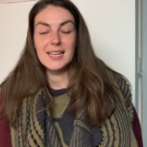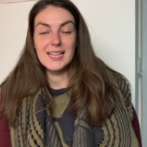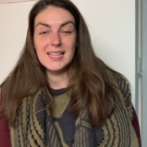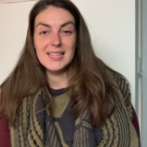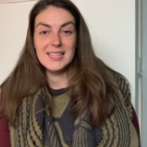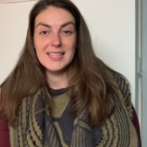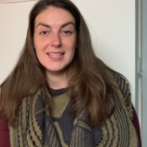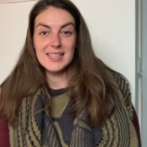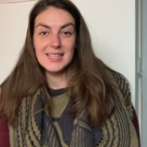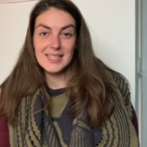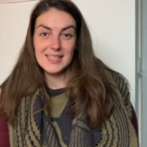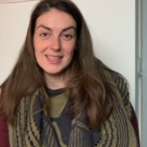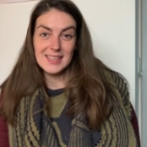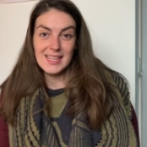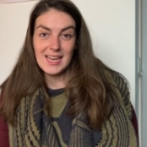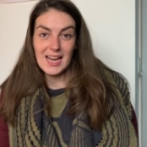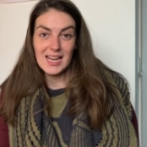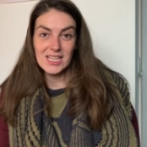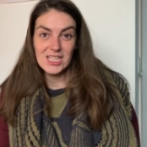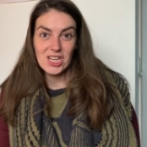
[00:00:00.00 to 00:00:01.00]
in
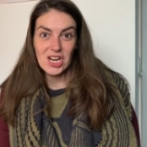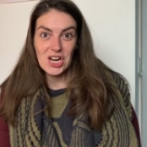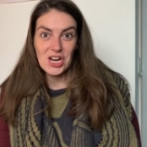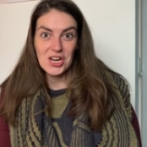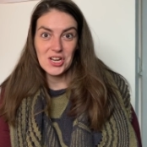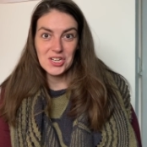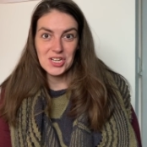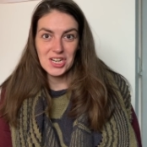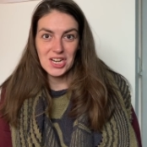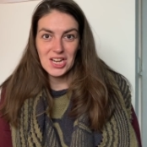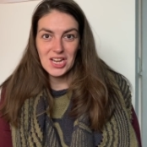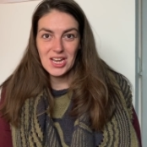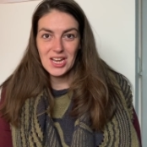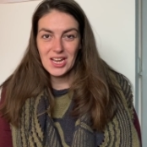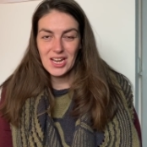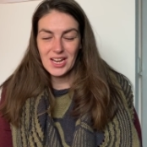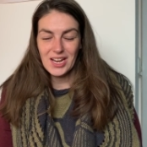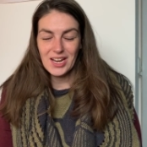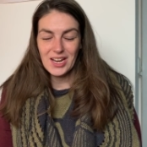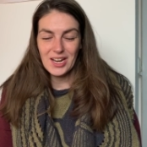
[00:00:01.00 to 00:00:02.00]
that yarn.
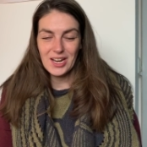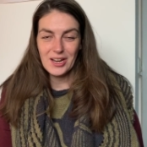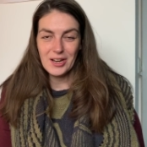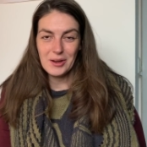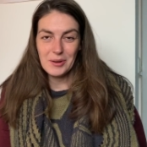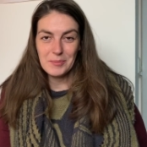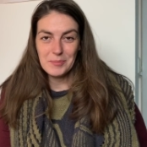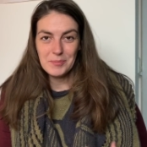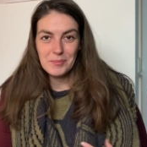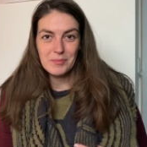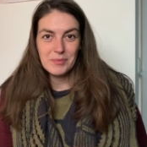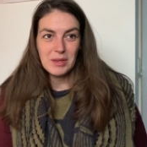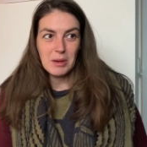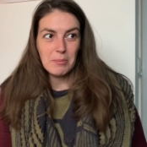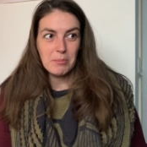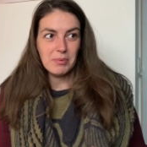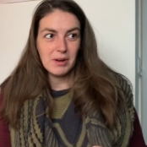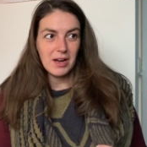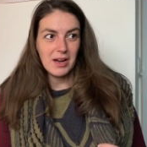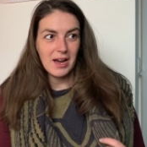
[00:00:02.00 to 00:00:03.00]

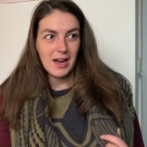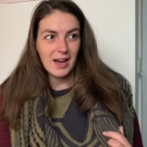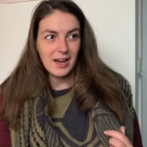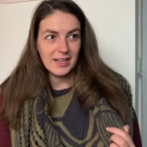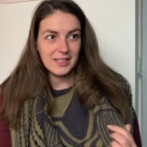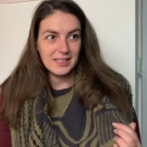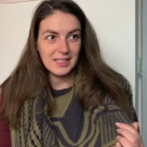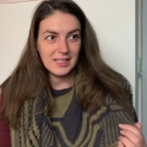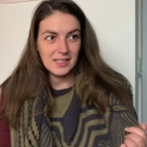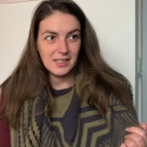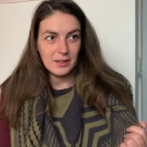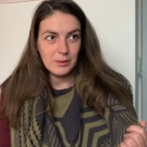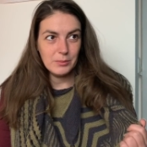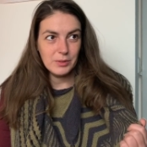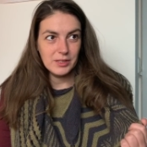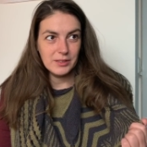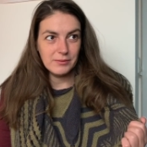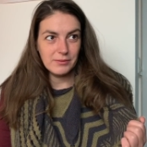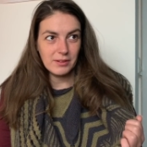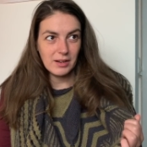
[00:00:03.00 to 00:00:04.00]
But I think I
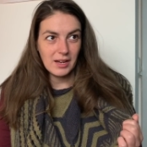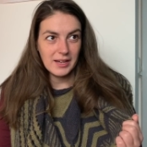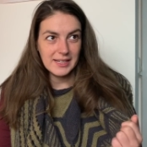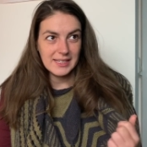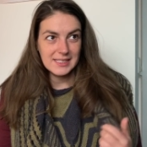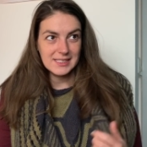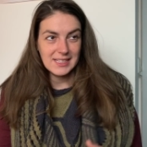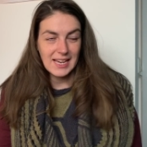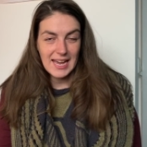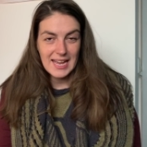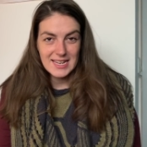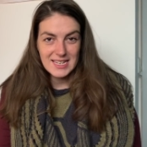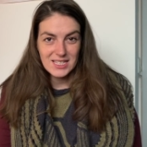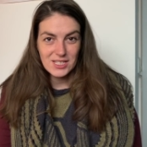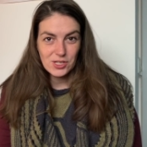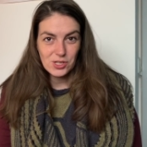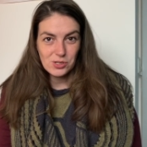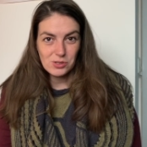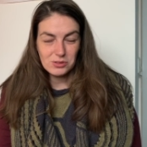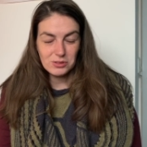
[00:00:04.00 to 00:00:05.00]
would have liked any
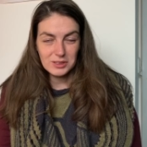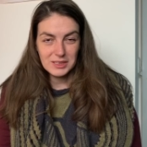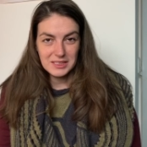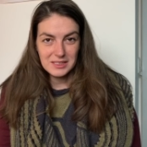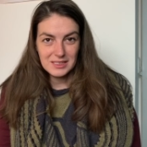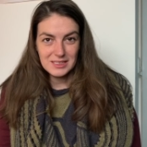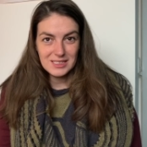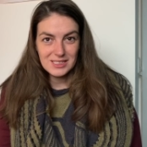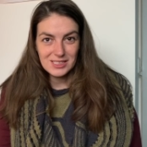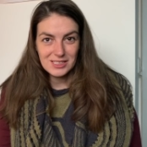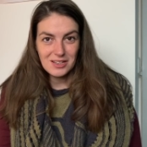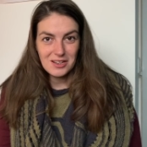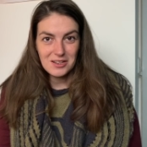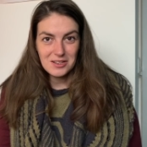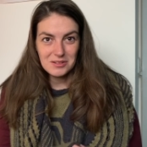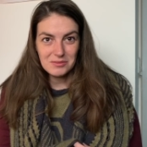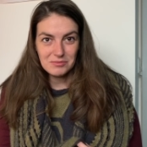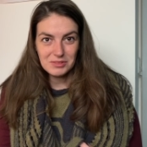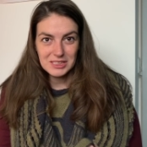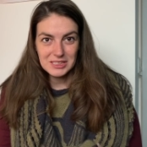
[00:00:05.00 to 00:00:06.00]
shawl in this
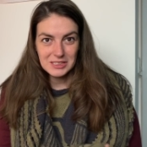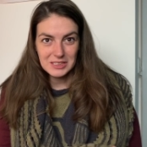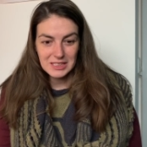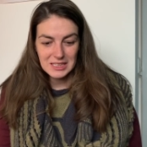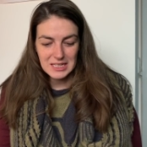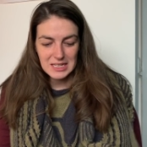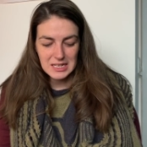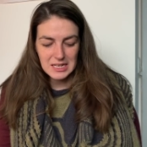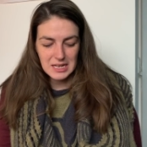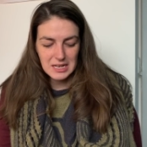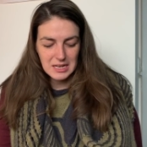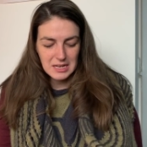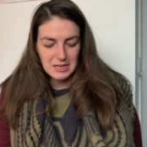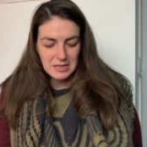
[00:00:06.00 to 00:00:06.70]
yarn, really,